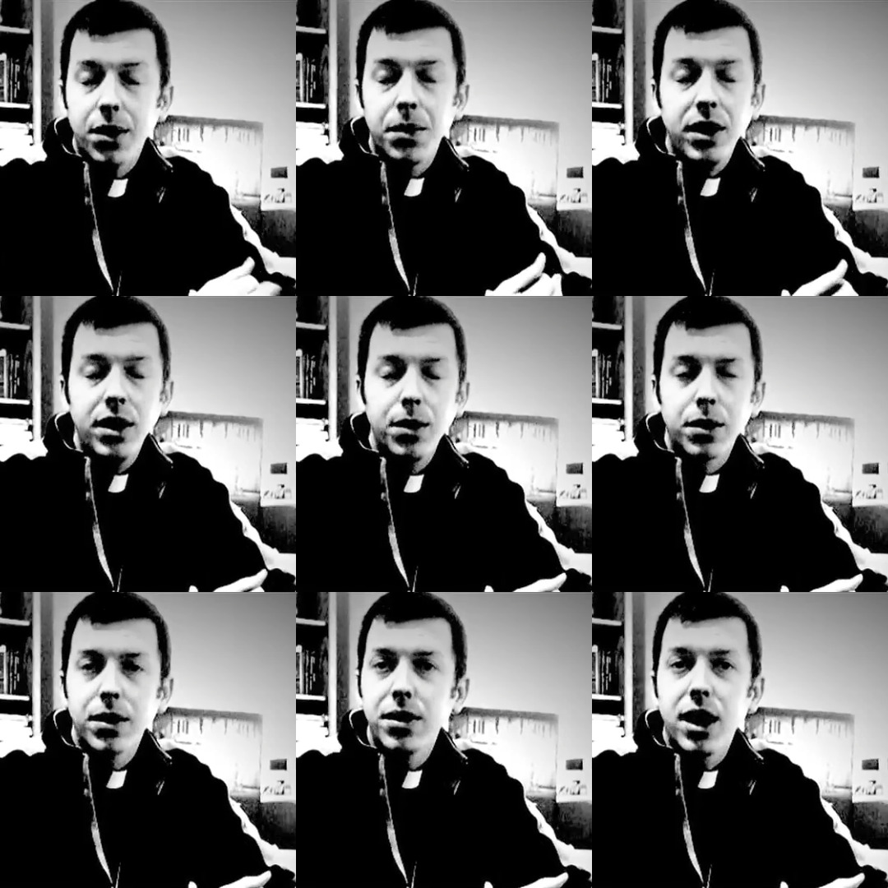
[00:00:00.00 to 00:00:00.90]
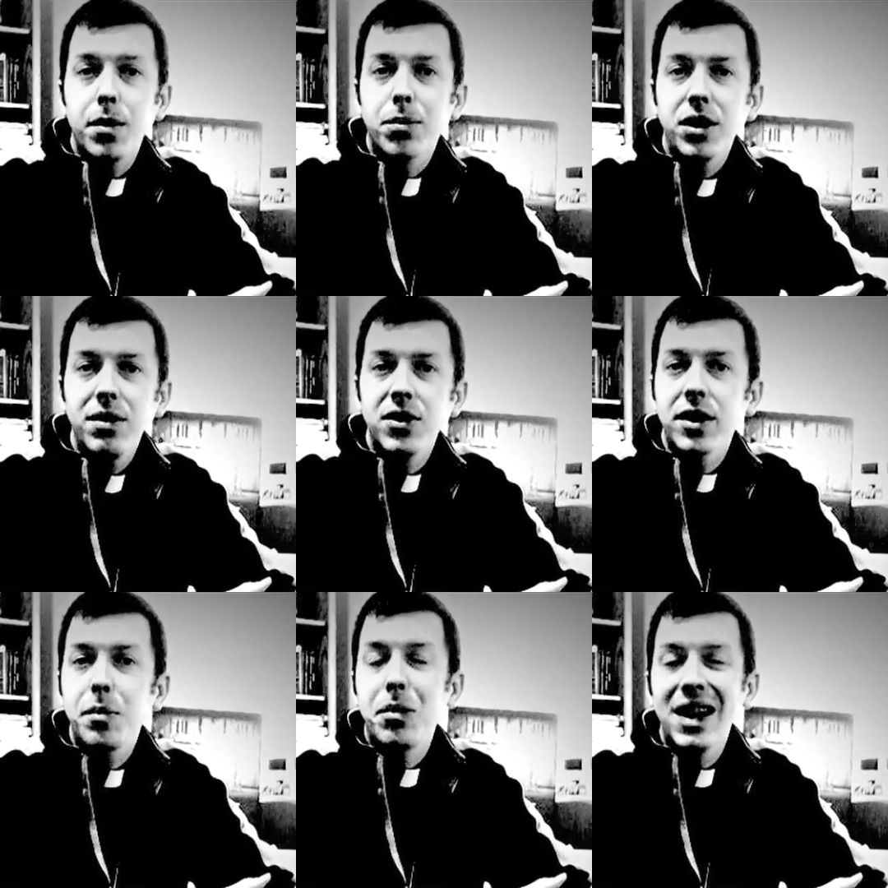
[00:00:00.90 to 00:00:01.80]
We were not previously
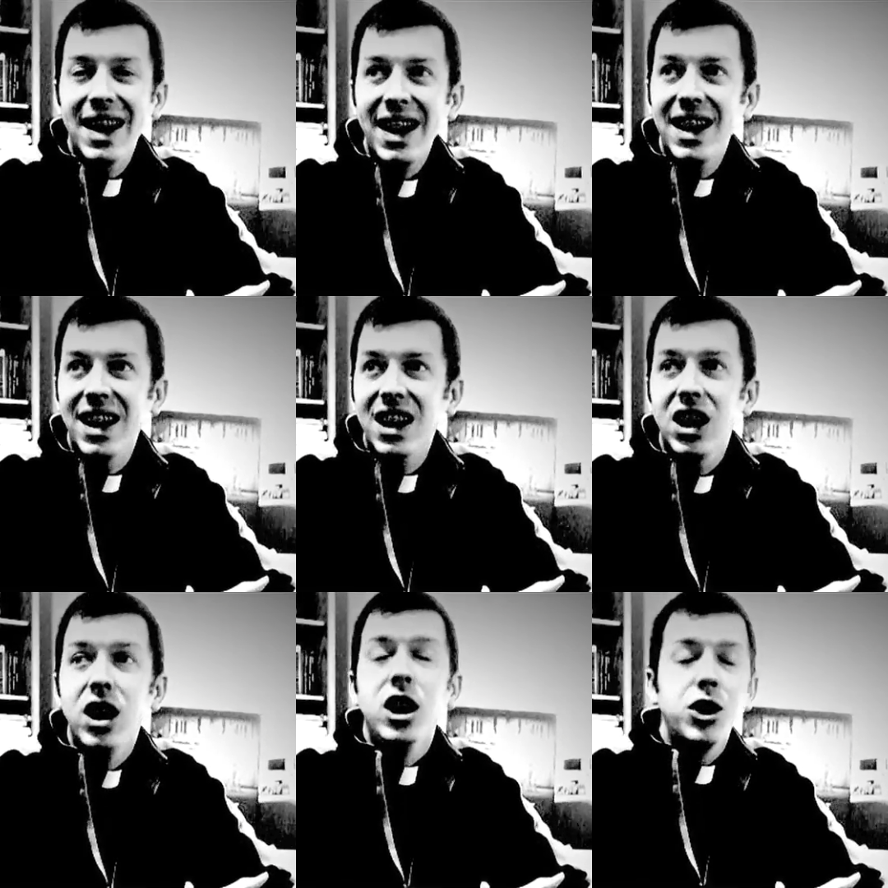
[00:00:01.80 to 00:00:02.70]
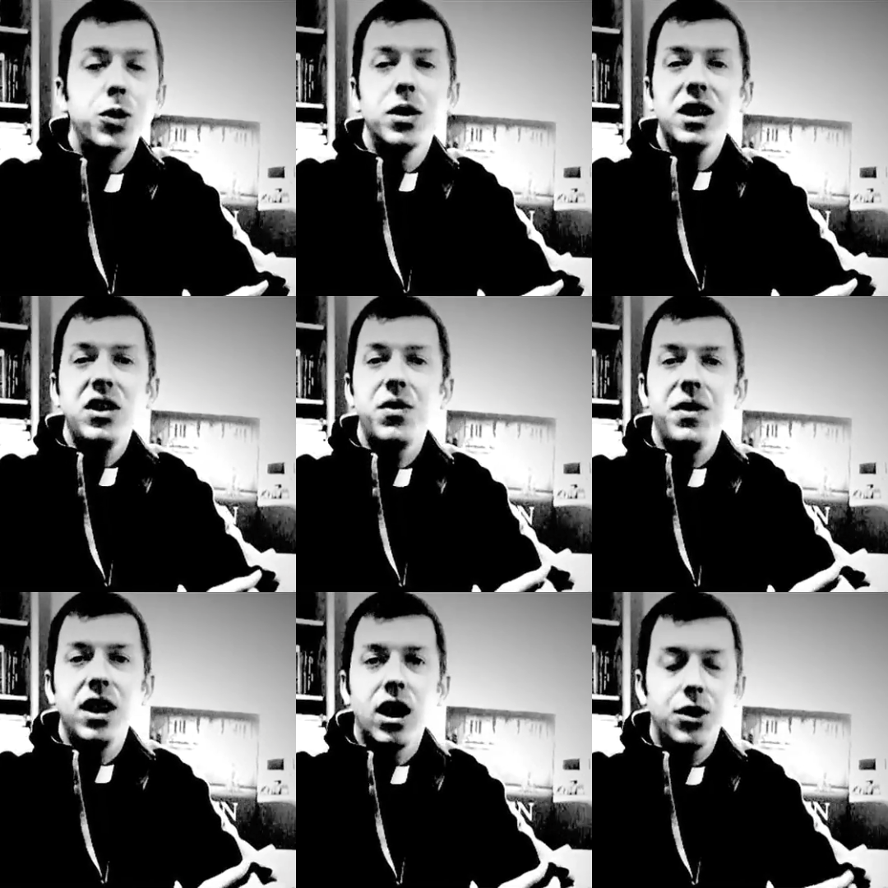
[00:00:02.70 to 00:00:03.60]
planning to release
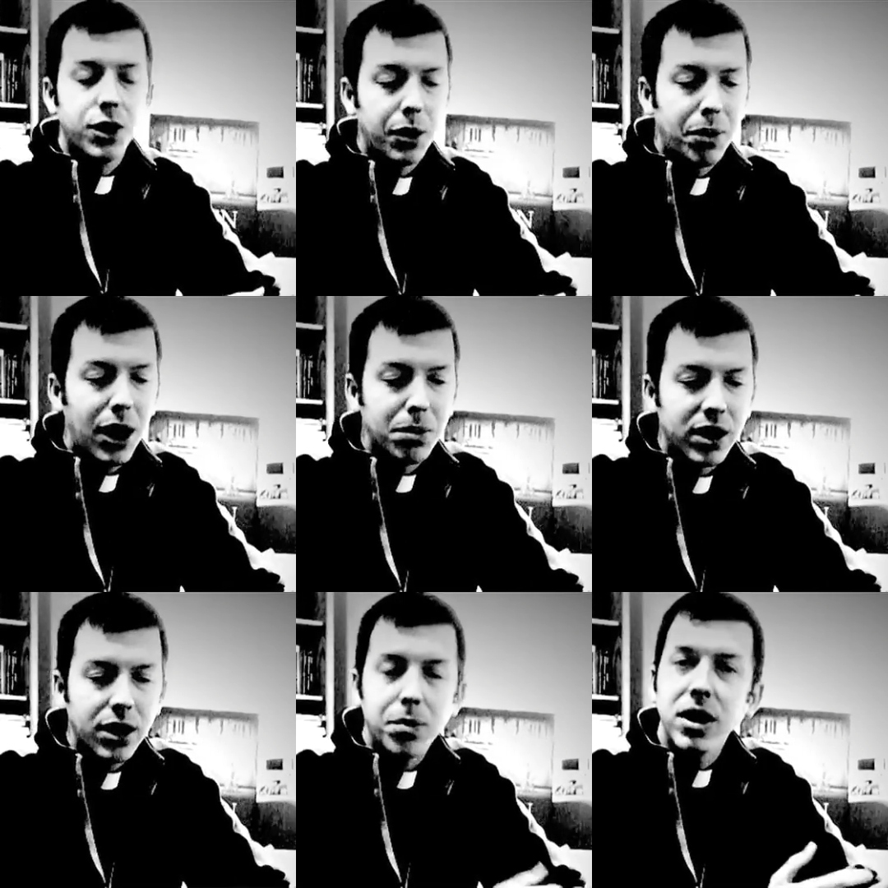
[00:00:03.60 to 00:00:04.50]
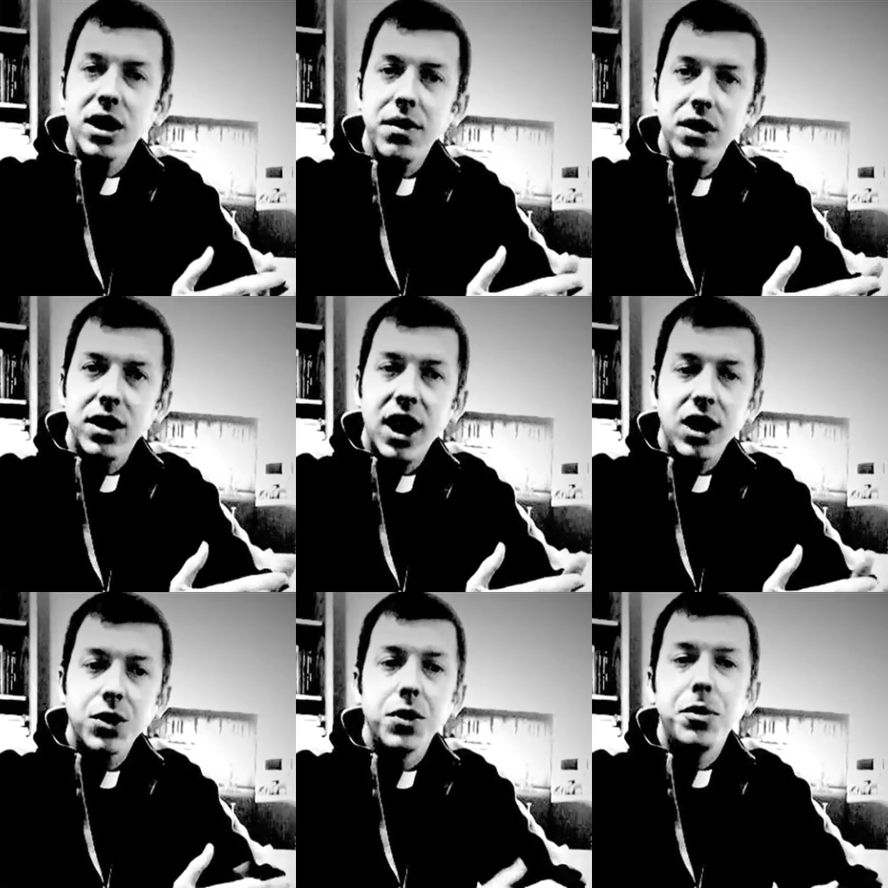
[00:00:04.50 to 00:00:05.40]
FIAT to the public, but given the
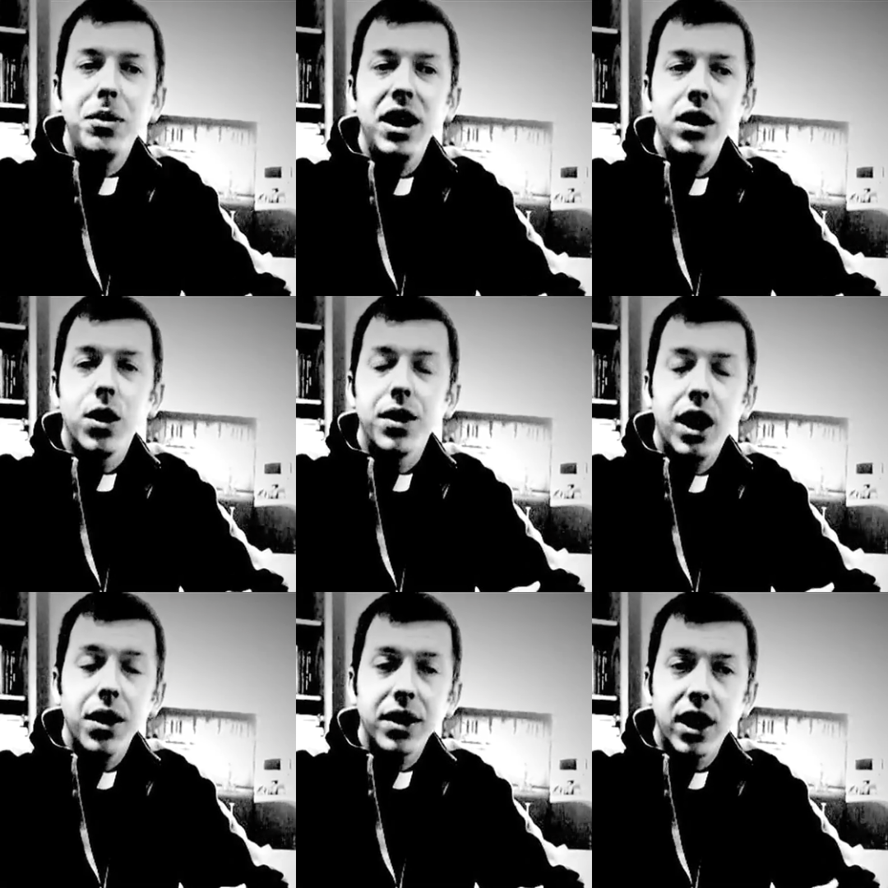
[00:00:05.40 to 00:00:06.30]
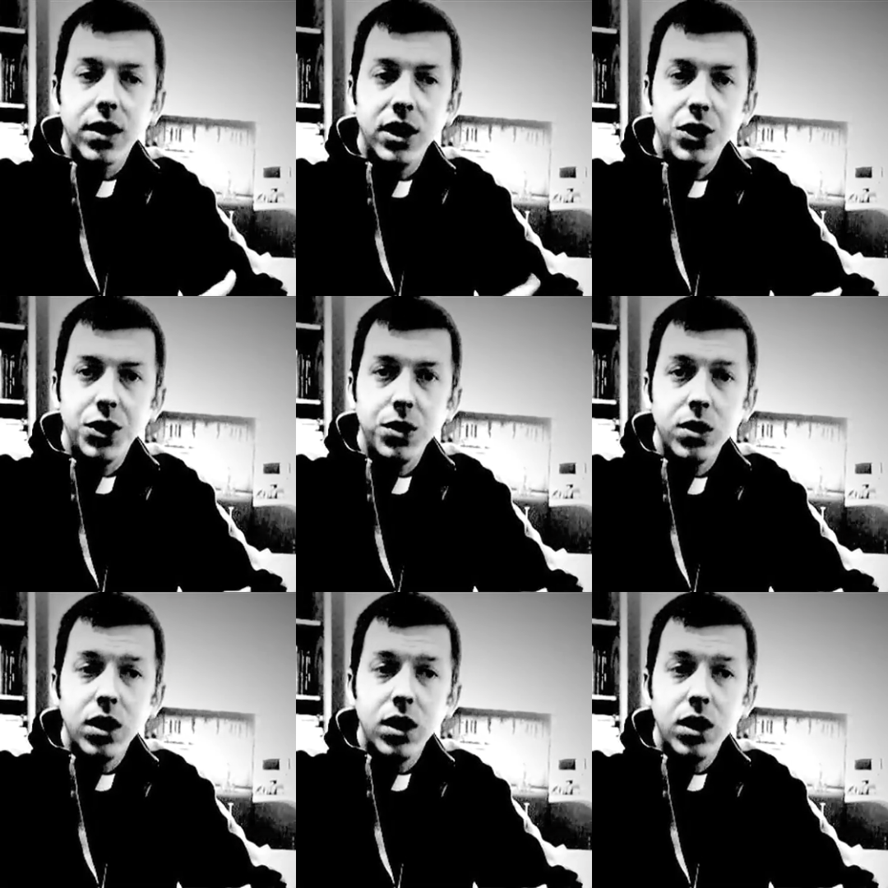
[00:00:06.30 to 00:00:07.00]
national debate on the healthcare issue